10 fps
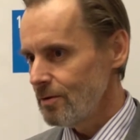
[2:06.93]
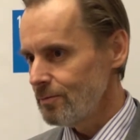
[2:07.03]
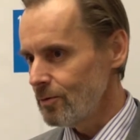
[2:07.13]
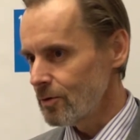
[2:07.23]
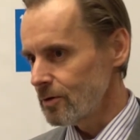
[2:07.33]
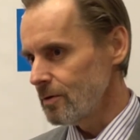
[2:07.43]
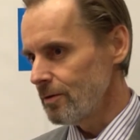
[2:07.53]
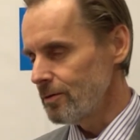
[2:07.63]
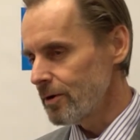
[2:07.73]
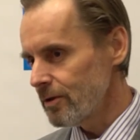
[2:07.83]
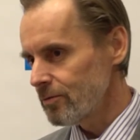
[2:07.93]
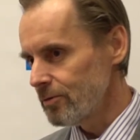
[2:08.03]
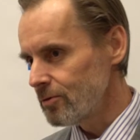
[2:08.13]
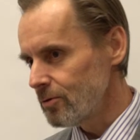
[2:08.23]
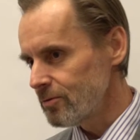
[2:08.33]
for the rights of the
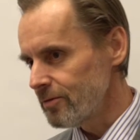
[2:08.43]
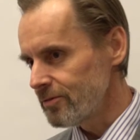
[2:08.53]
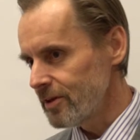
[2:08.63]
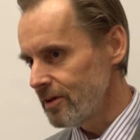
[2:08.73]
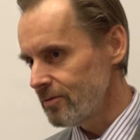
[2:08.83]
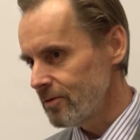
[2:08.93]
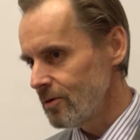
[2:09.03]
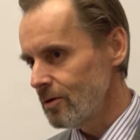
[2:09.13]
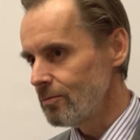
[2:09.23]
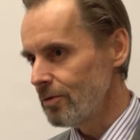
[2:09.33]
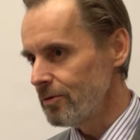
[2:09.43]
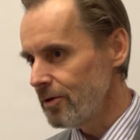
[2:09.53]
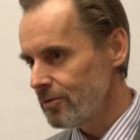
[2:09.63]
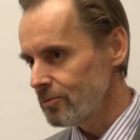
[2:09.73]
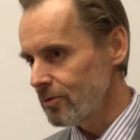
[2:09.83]
coastal states over the
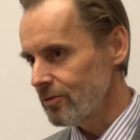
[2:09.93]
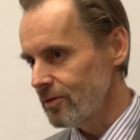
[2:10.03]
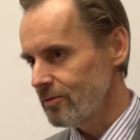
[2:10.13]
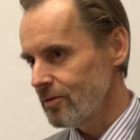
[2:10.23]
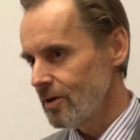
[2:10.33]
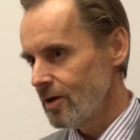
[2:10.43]
resources,